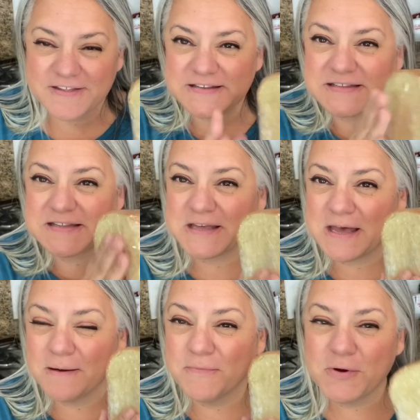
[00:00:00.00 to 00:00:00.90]
This is the
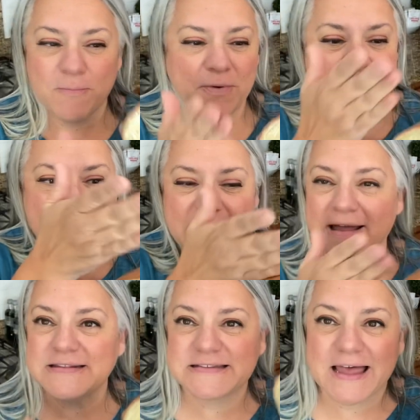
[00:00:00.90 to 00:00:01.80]
Kamut bread, and
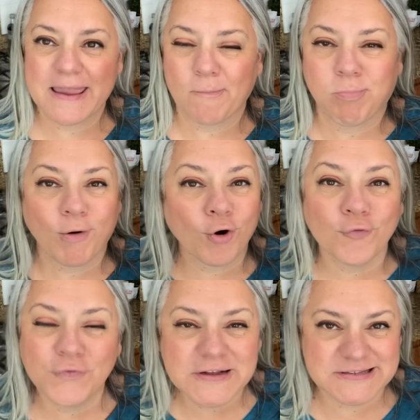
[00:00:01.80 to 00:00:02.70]
it's like
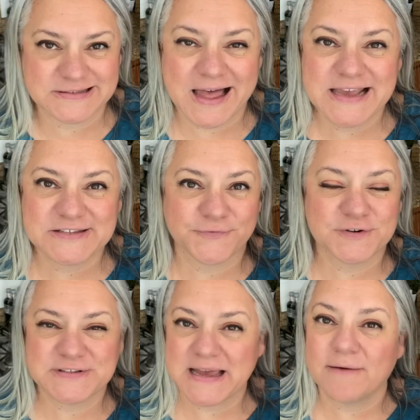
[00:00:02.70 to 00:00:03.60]
perfect slice for
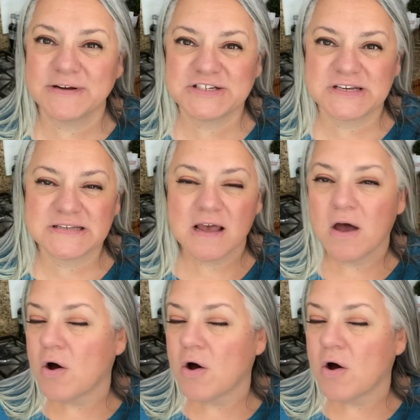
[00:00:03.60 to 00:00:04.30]
sandwiches